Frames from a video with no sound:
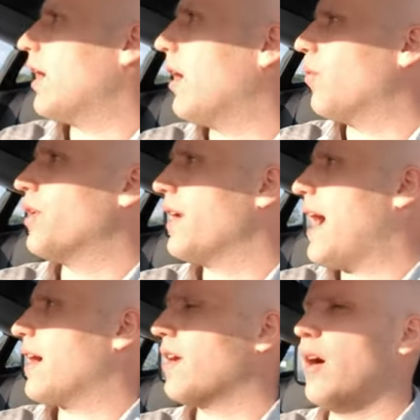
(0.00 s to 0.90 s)
we're
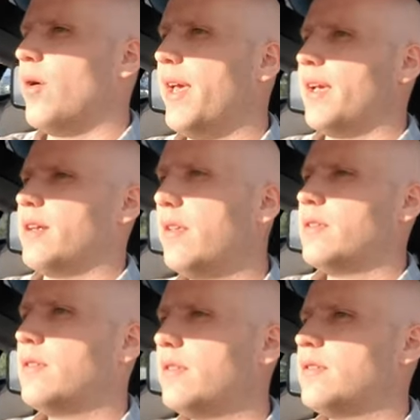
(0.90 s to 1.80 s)
not going
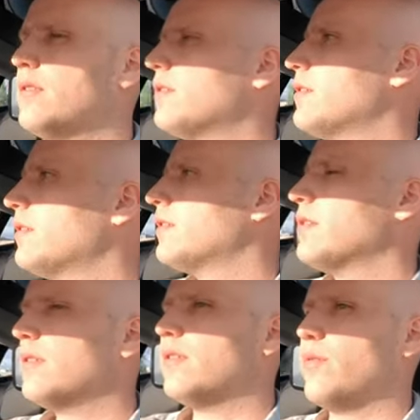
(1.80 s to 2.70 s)

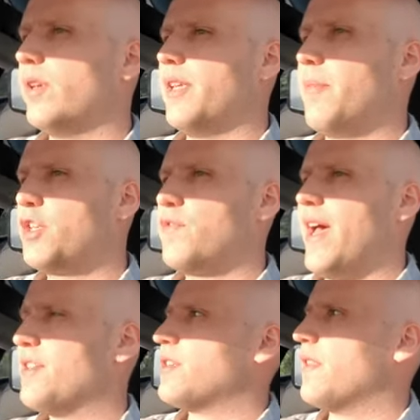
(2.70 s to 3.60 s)
really much
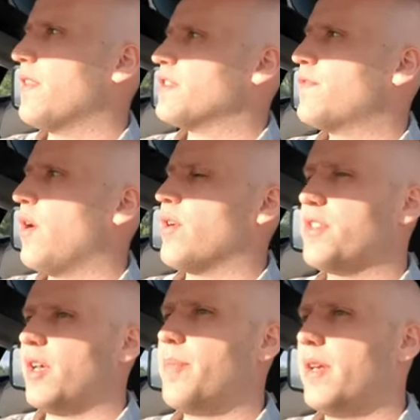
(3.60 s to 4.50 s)
faster than this
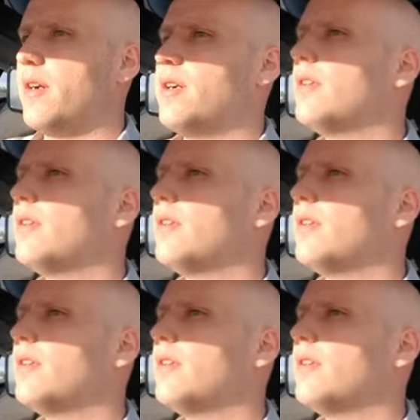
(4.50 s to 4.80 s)
Focus up here.